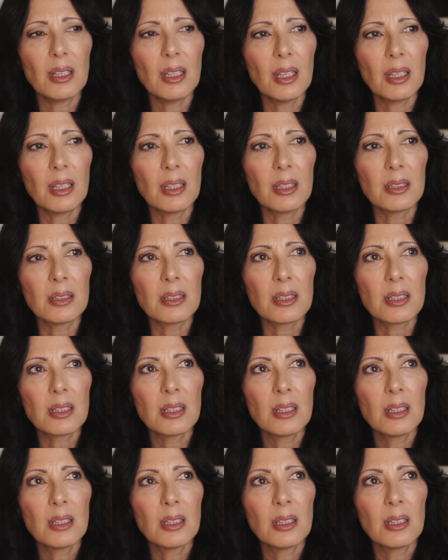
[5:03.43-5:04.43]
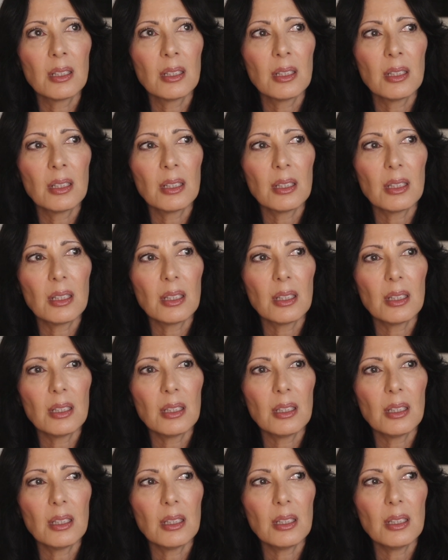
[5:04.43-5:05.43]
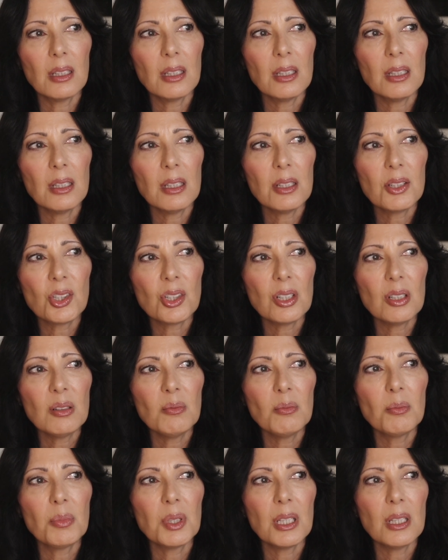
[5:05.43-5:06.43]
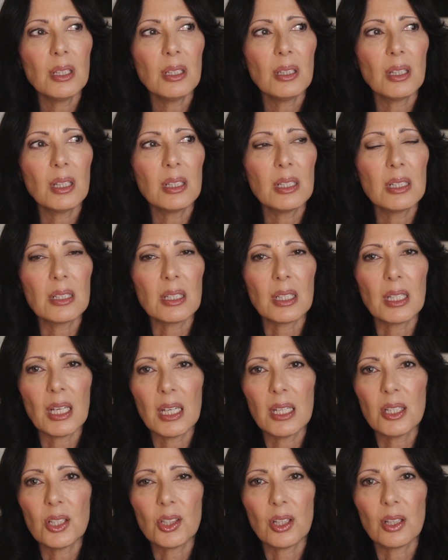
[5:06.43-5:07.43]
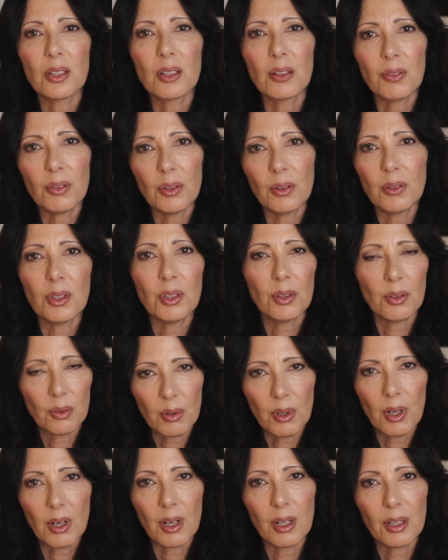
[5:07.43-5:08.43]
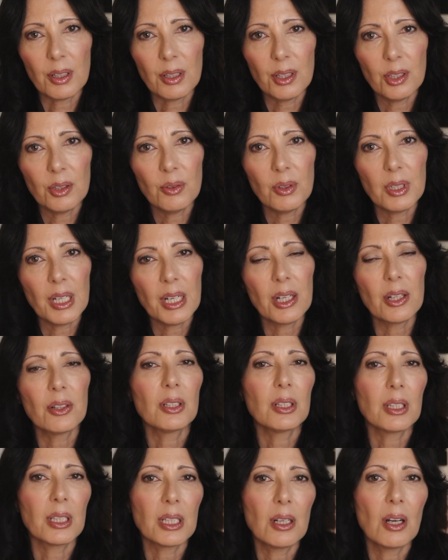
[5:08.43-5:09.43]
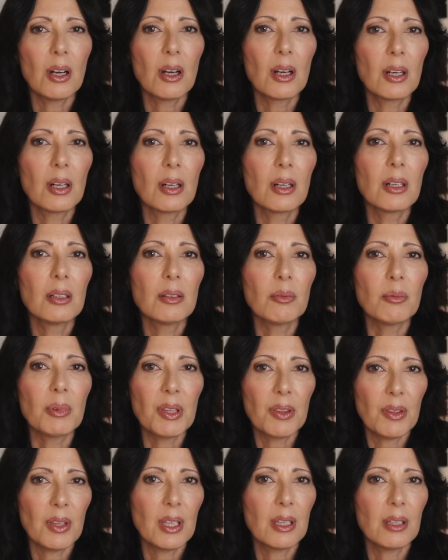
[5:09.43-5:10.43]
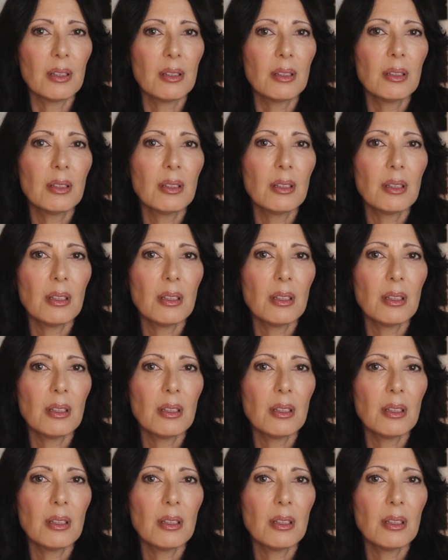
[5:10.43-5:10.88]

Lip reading: And it shouldn't be an indication of who you are, who you inherently are within.